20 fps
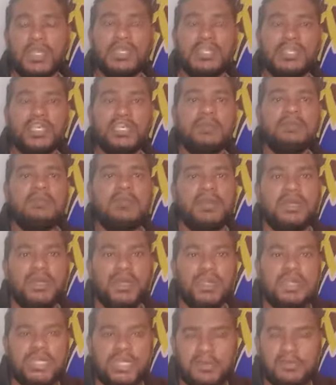keep
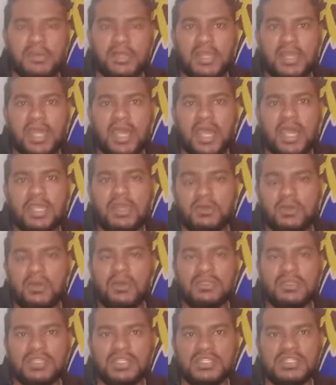an eye
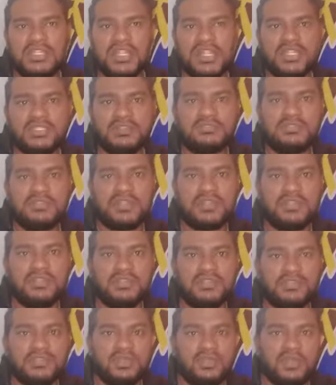on the track speed?
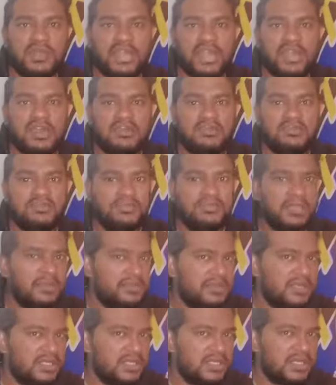Do you have
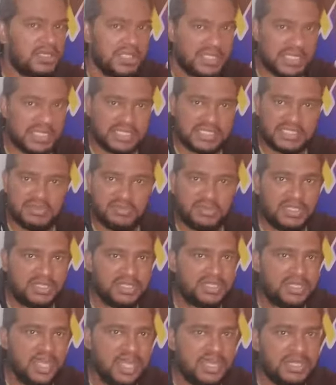maybe a
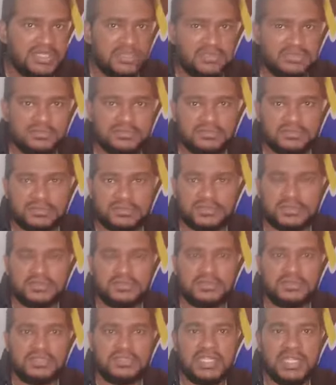speed gun
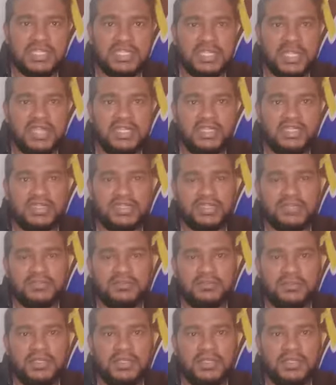or that kind of thing?